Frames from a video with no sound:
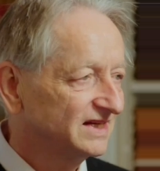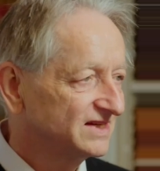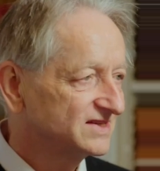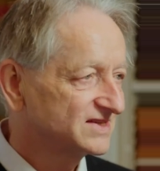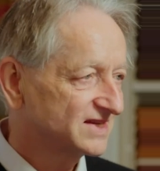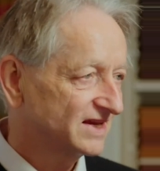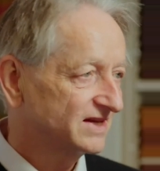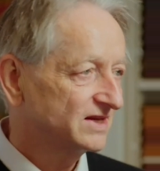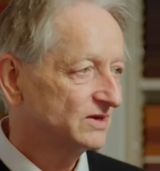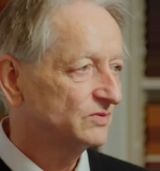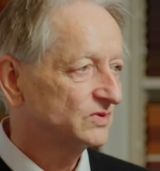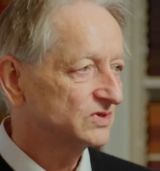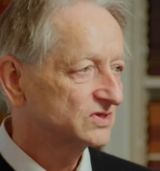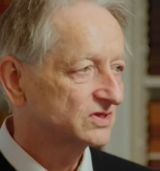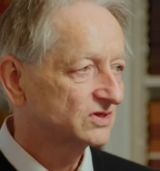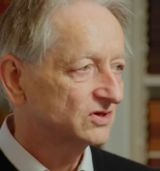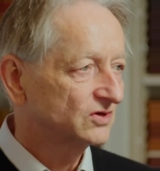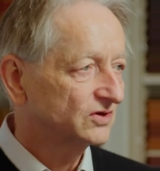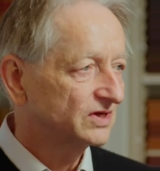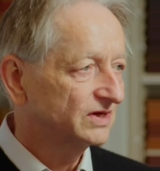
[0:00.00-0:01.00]
he said he
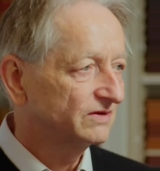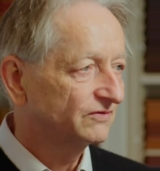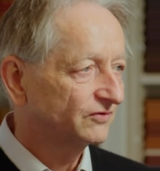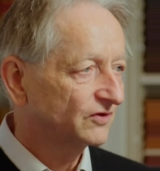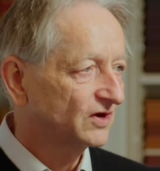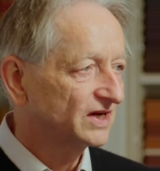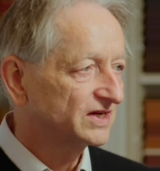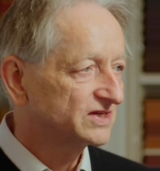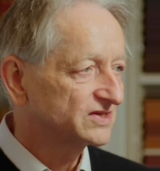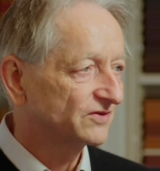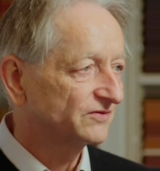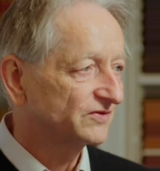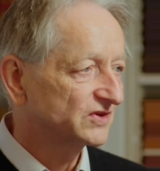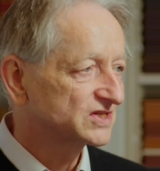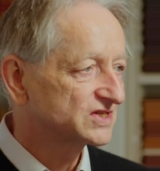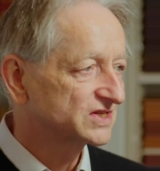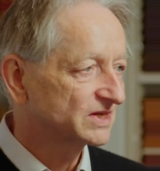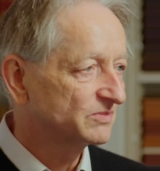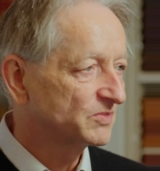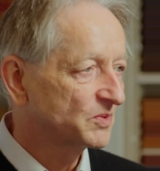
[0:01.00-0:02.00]
was cooking fries over
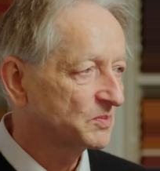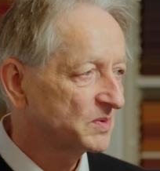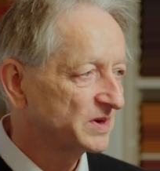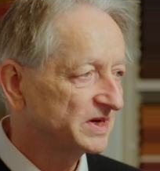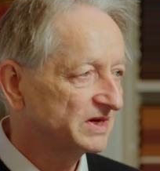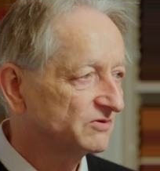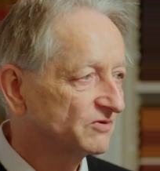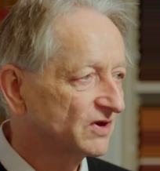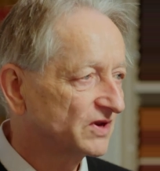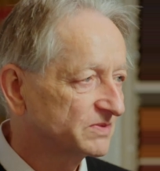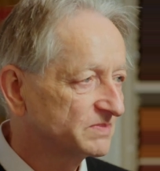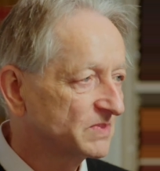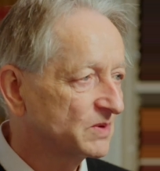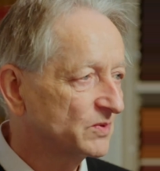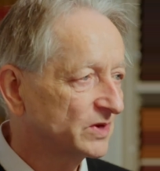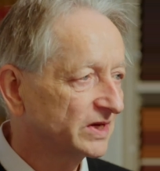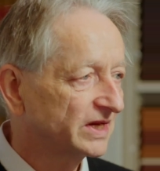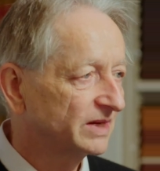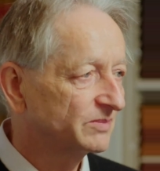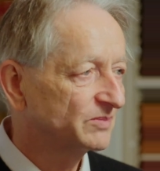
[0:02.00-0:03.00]
the summer, but he'd rather be
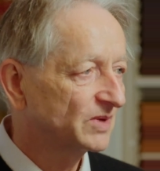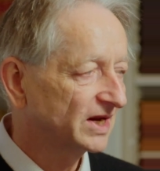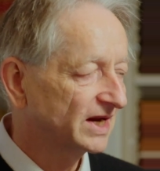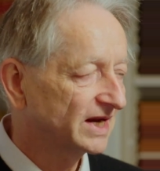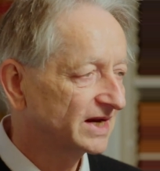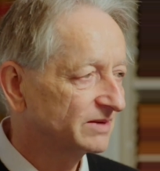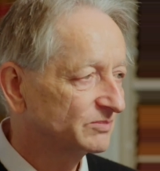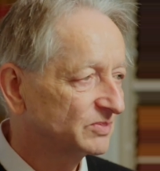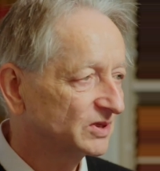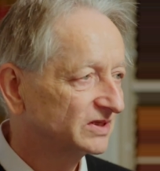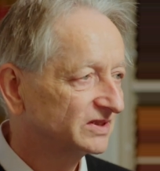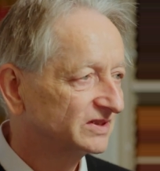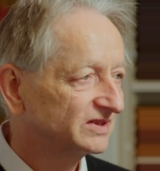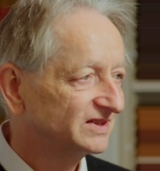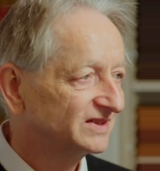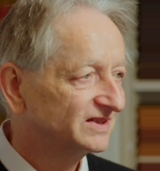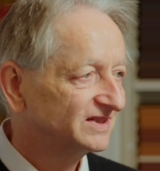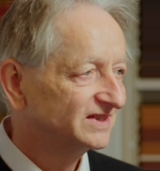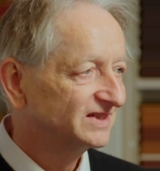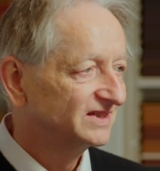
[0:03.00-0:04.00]
working in my lab.
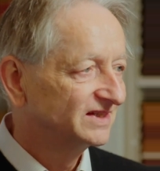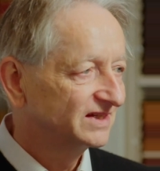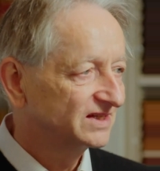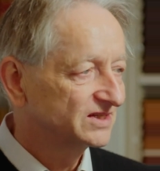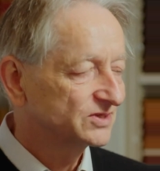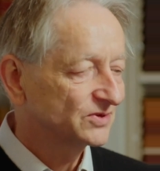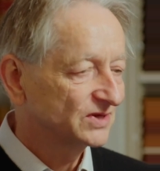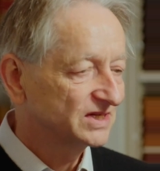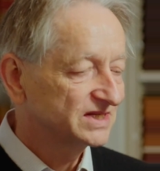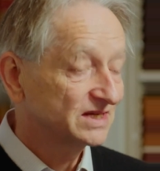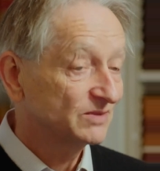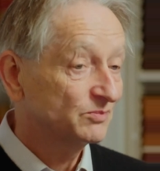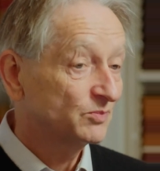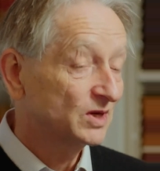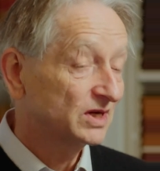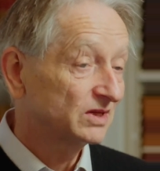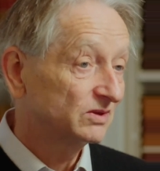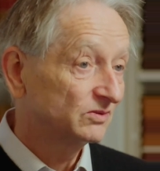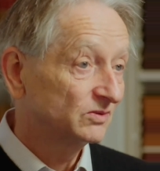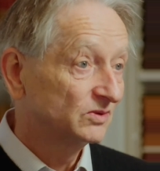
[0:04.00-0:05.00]
And so I said,
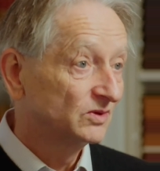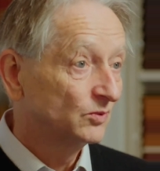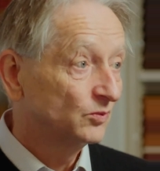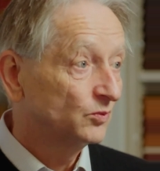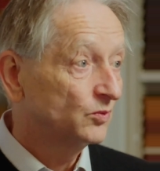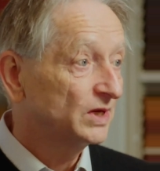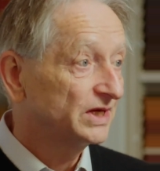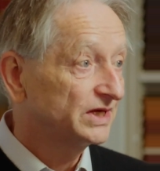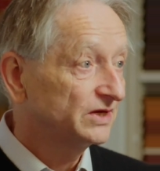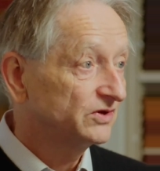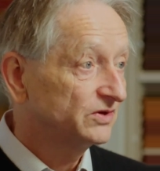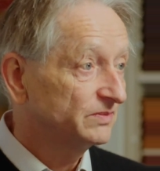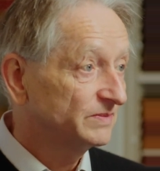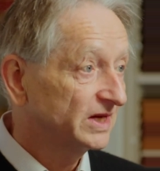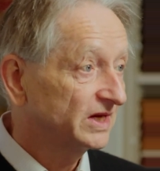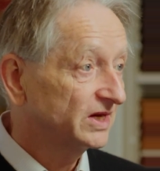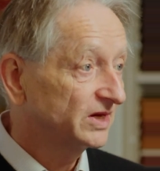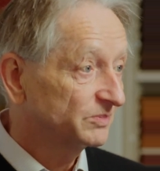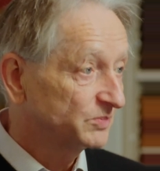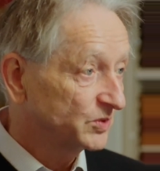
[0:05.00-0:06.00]
Well, why don't you
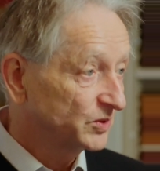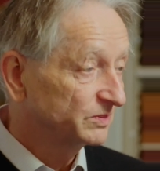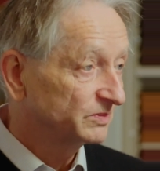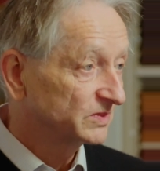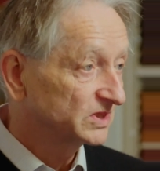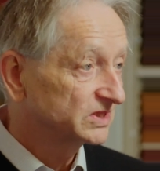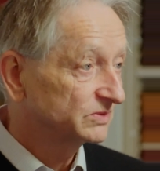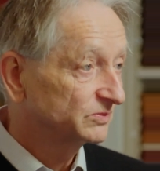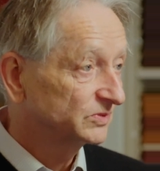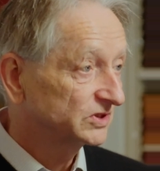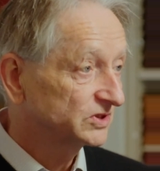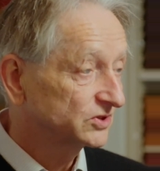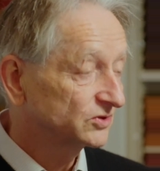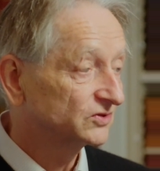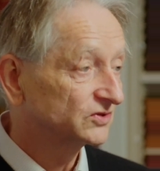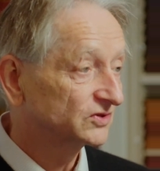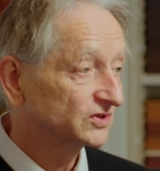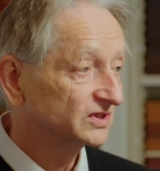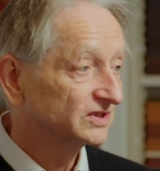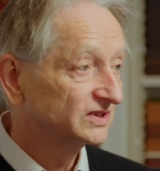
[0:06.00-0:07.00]
make an appointment and we'll
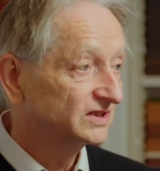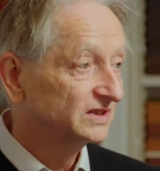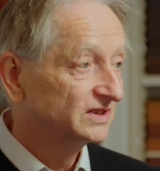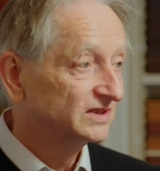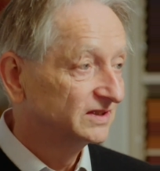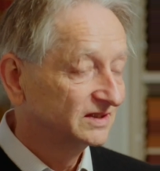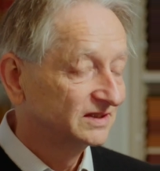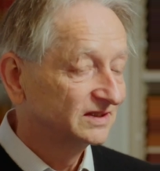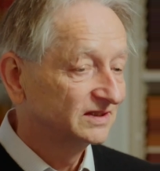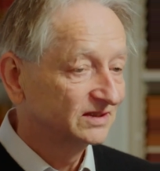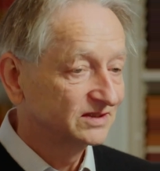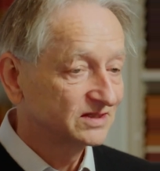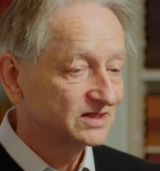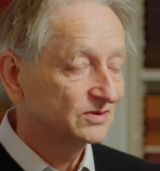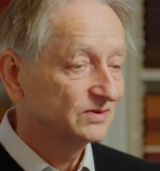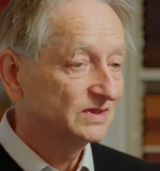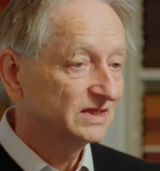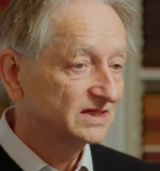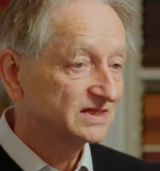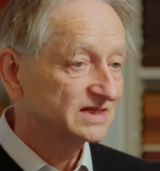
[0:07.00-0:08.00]
talk? And
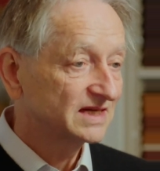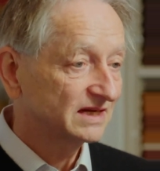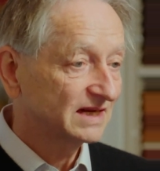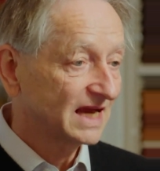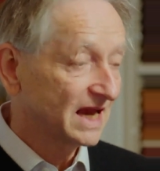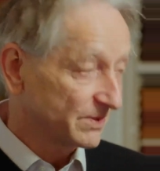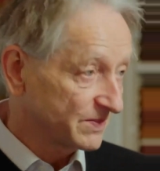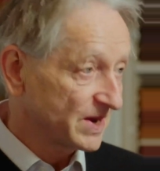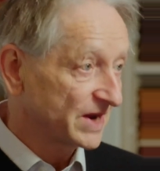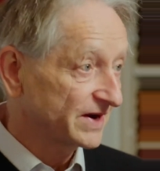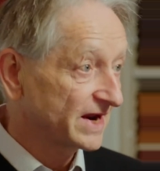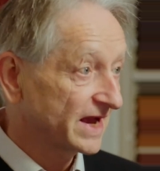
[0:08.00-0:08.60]
so just said, How about